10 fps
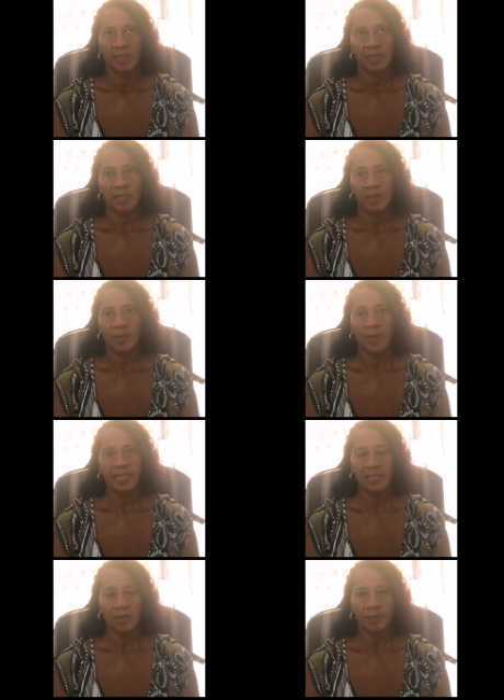So I
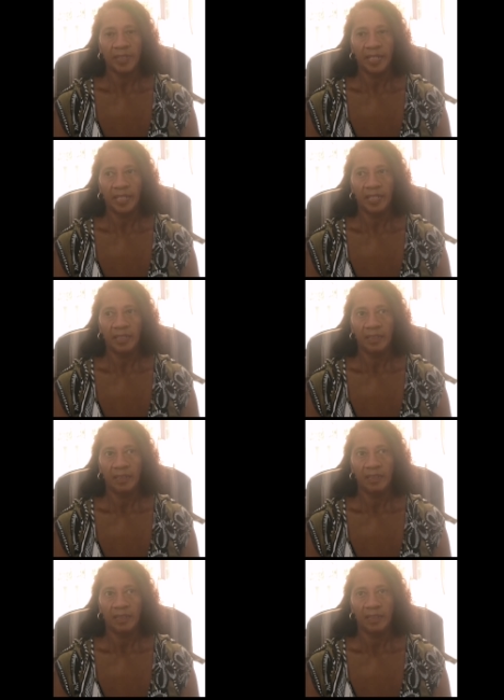went up there
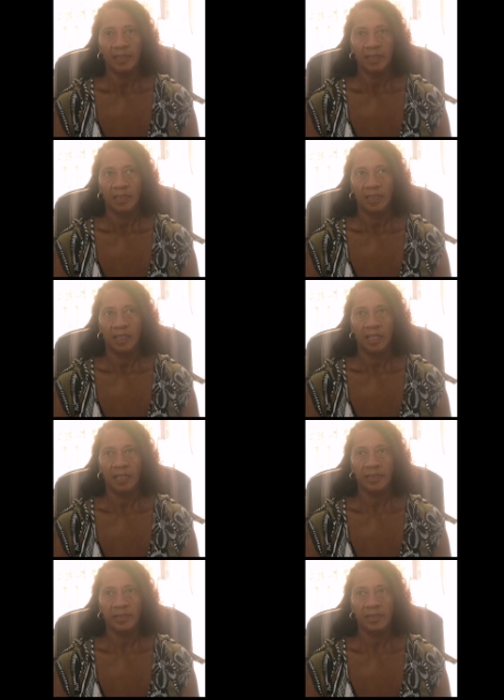
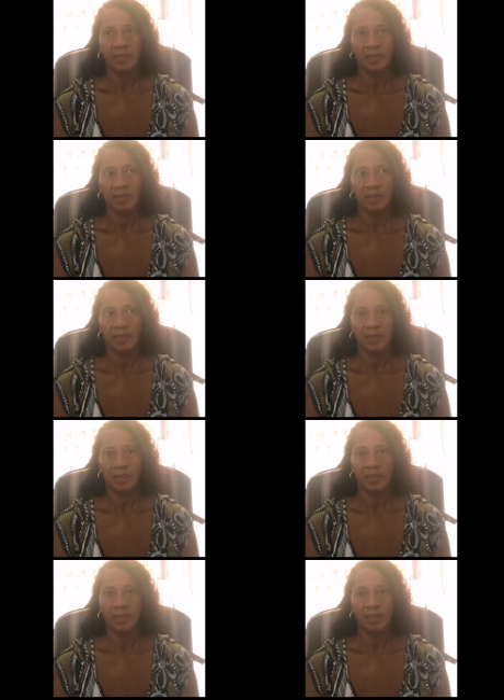and
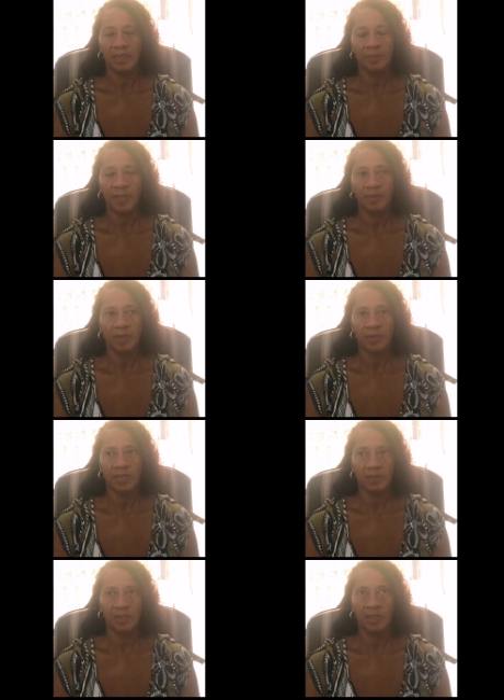
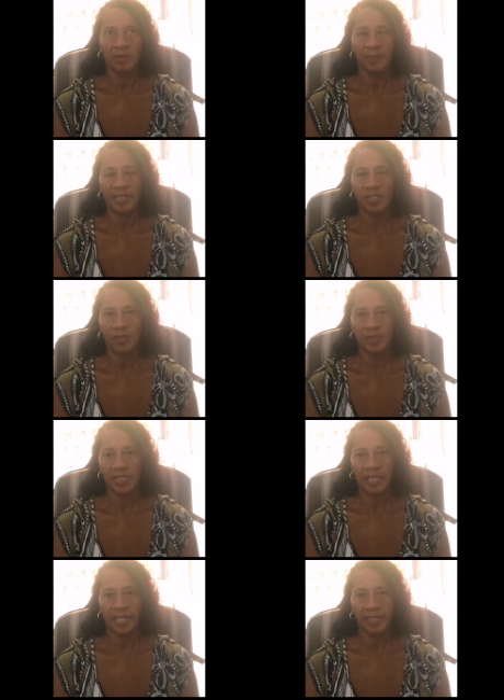the manager was
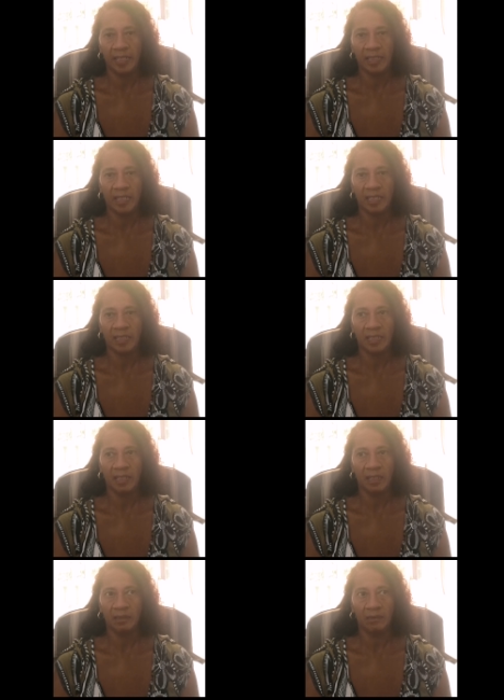there, and I says,
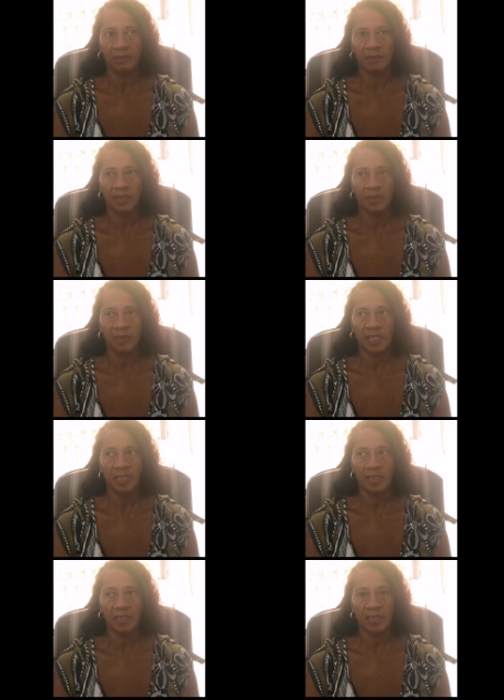oh, what's all
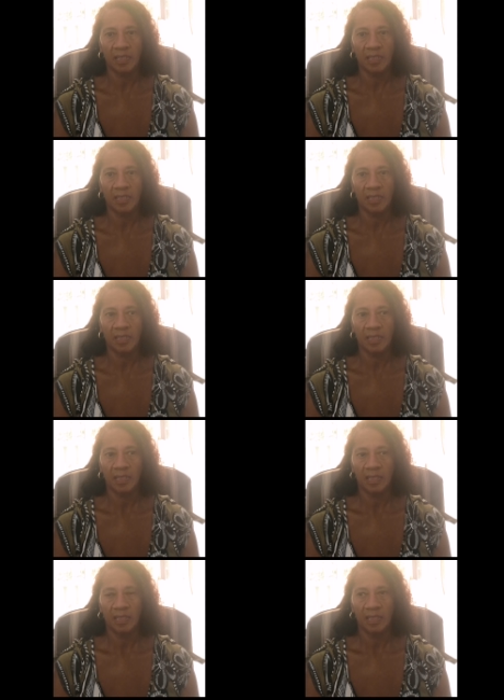this? And I says,
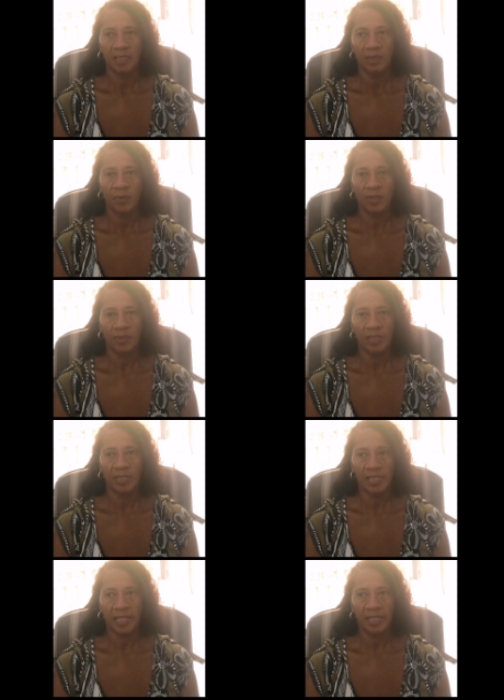we got the
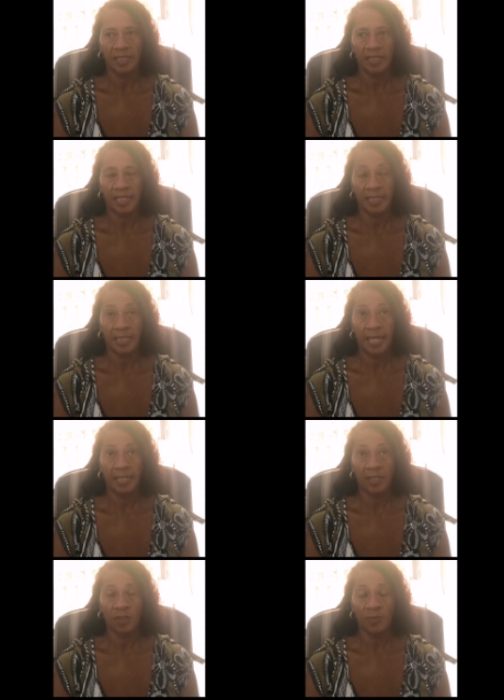
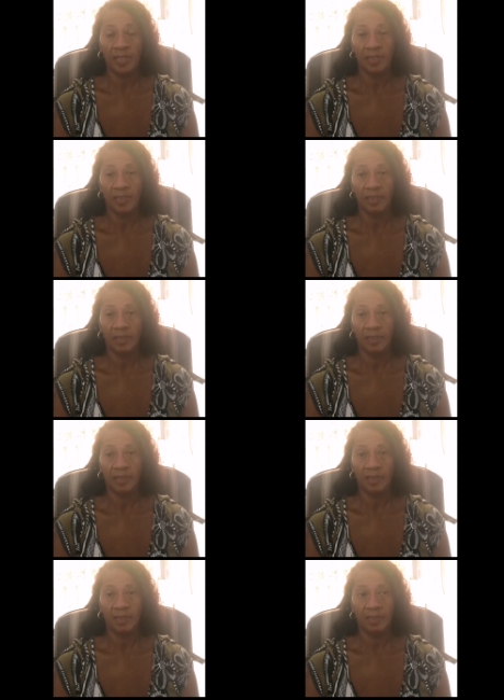container coming
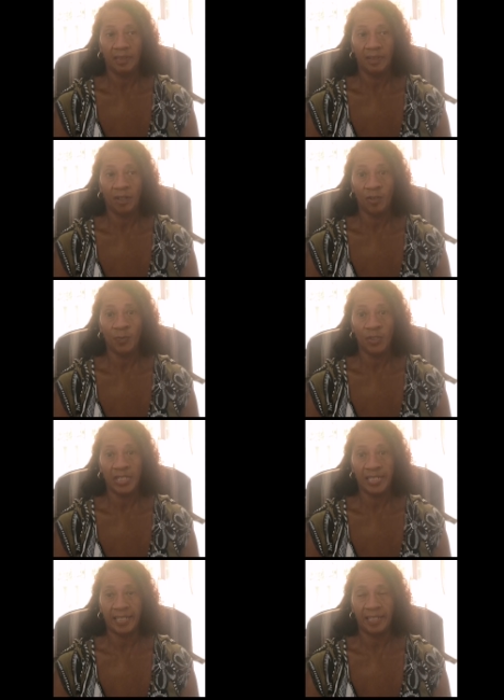on
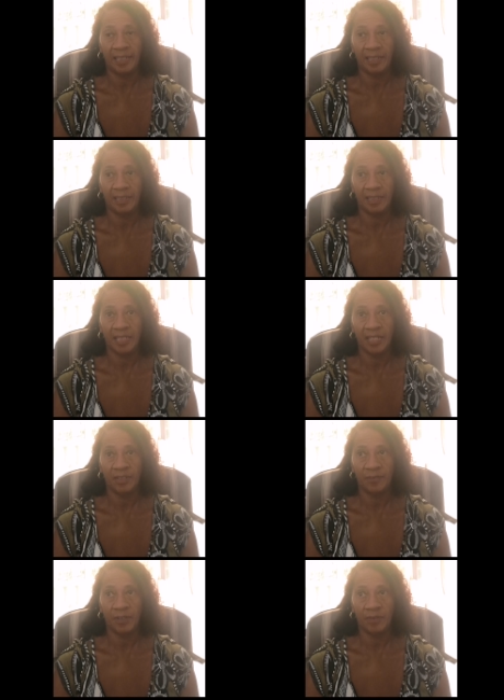Monday, the day of
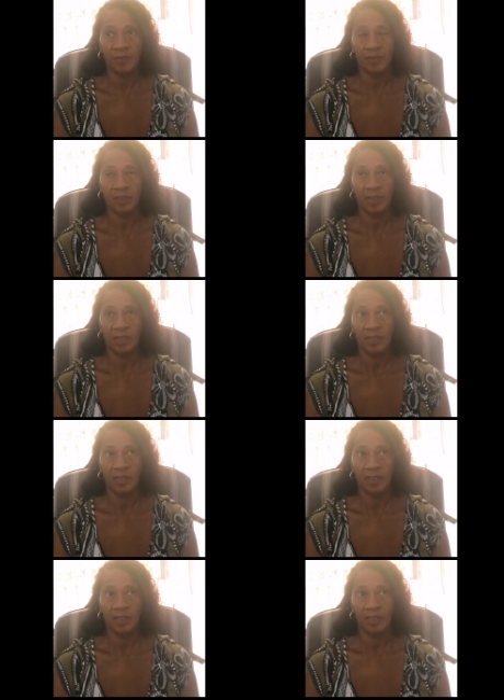the funeral,